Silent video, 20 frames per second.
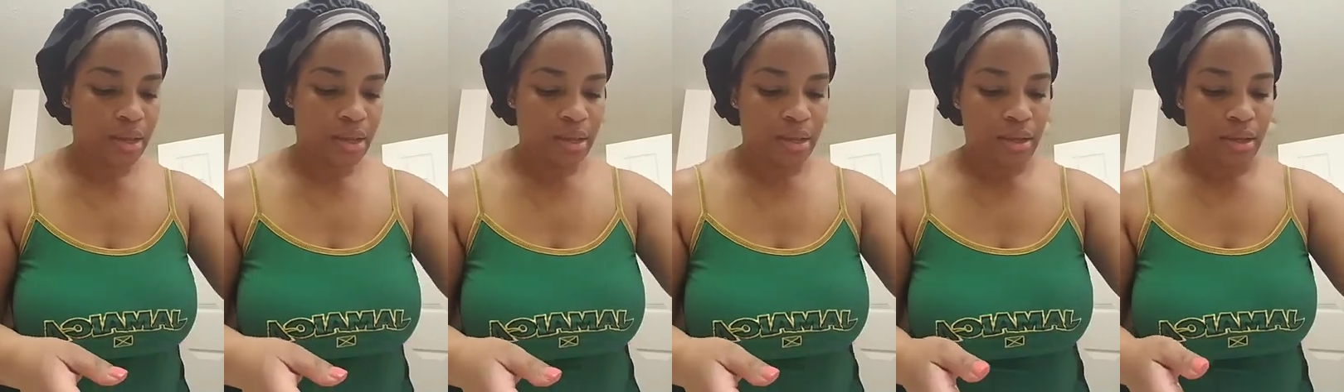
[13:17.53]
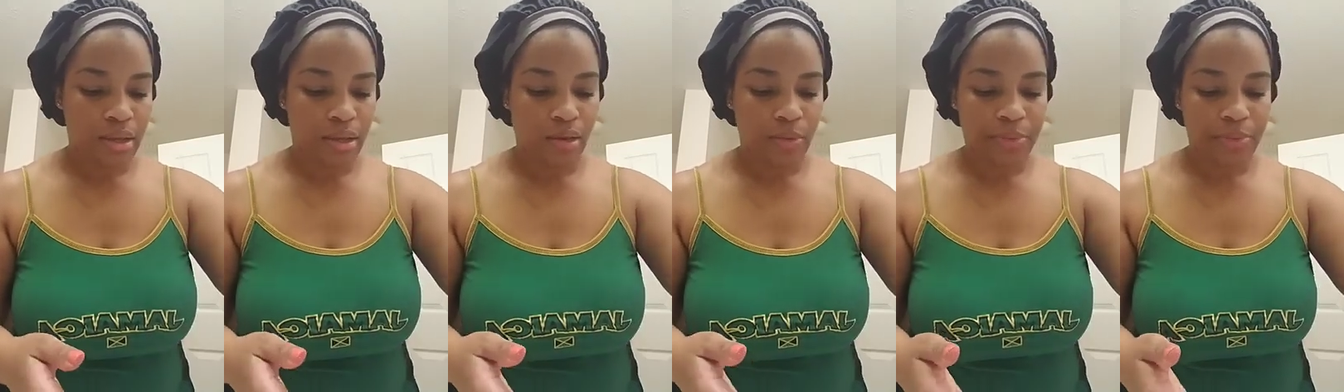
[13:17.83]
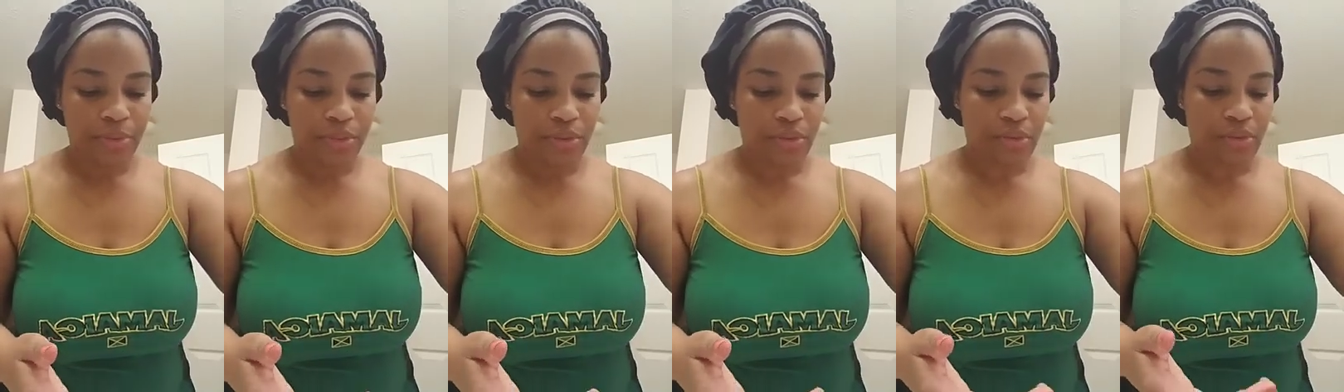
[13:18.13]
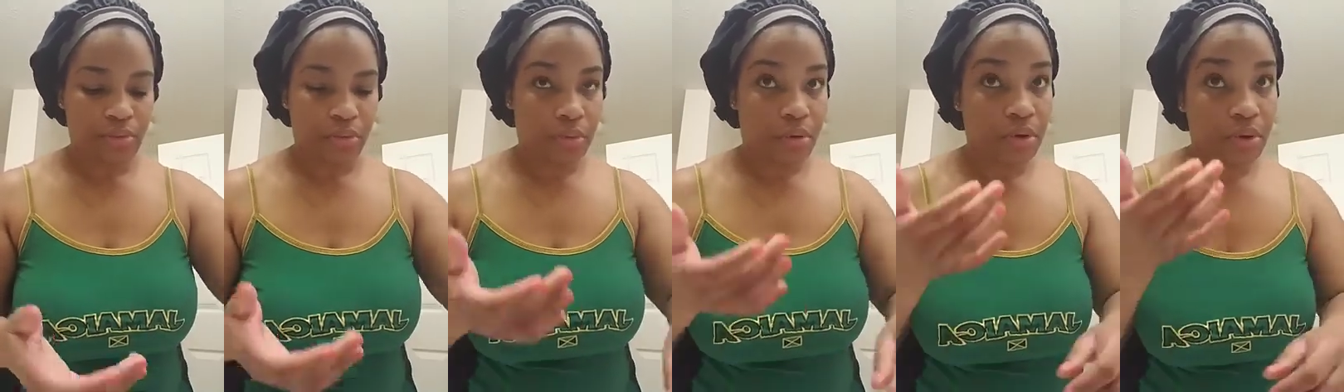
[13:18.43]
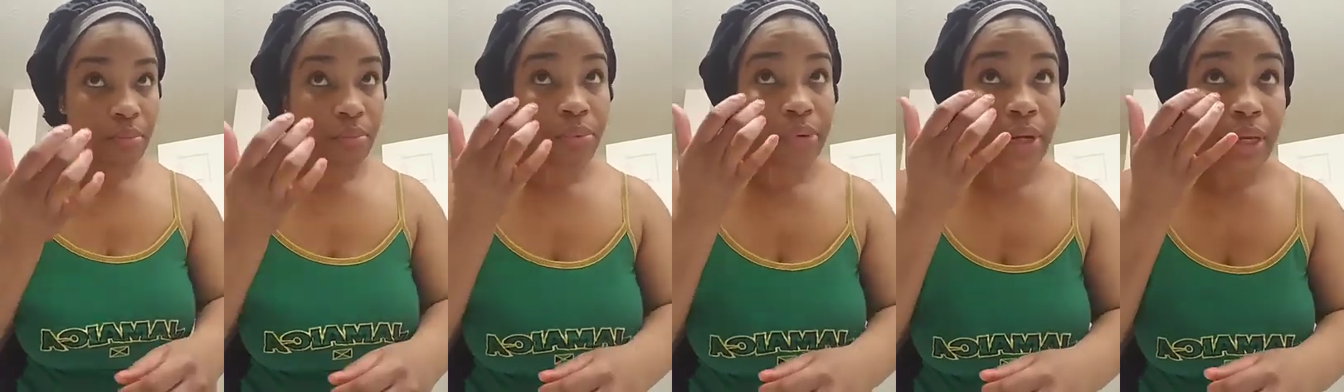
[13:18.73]
It helps to
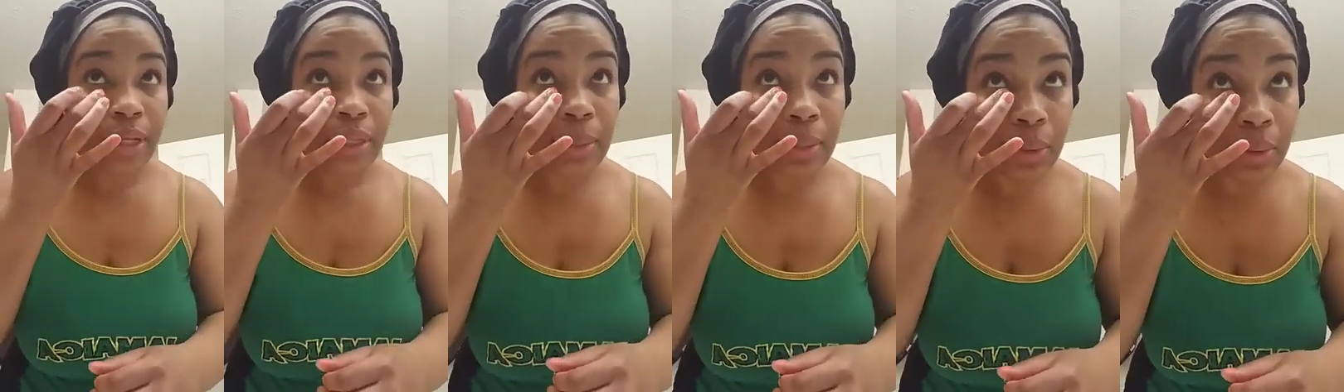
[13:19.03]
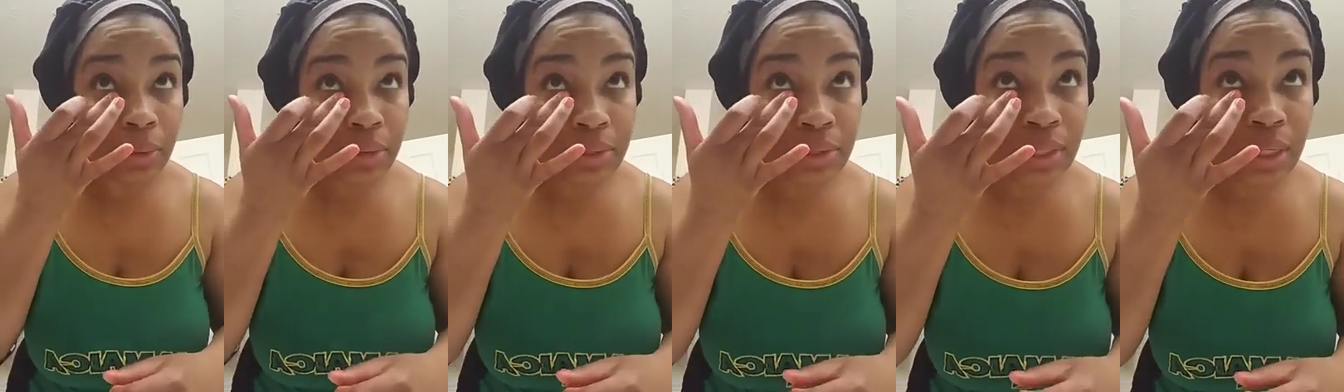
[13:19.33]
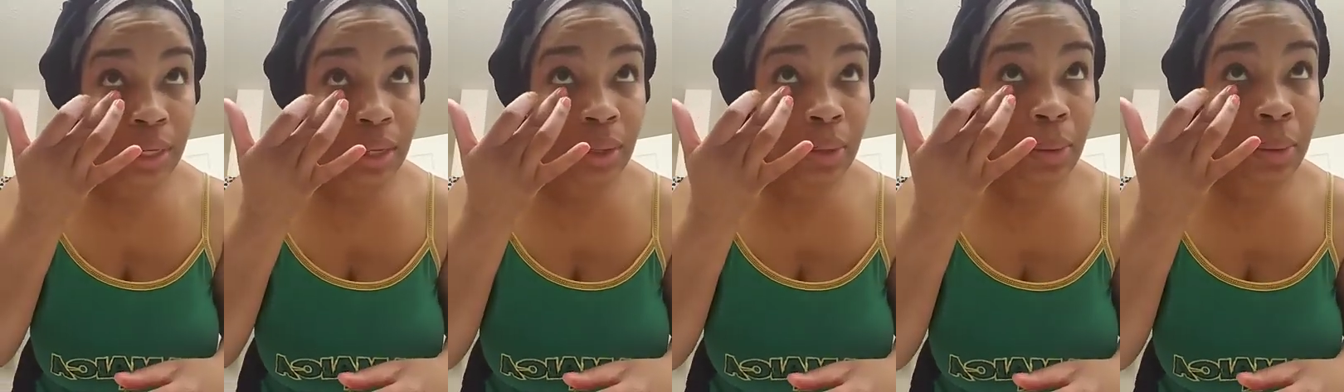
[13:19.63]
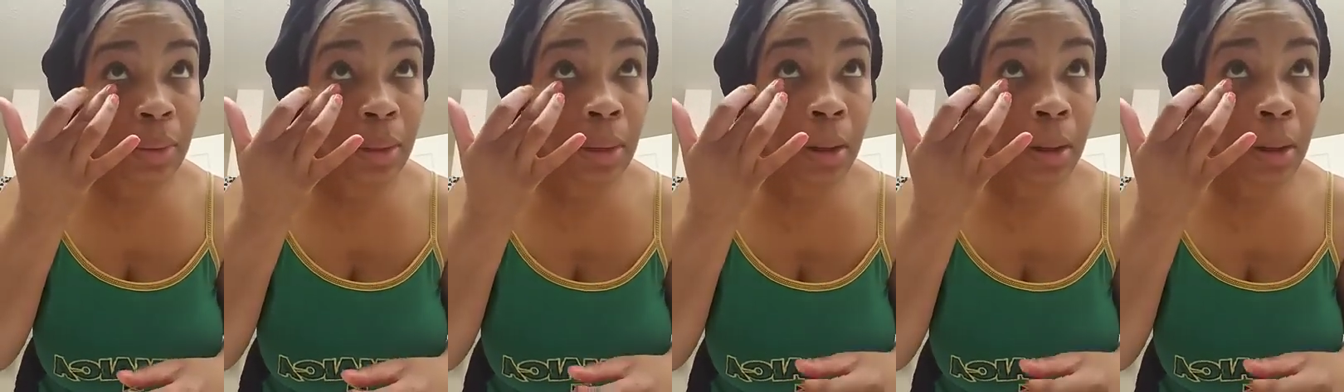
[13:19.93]
break those down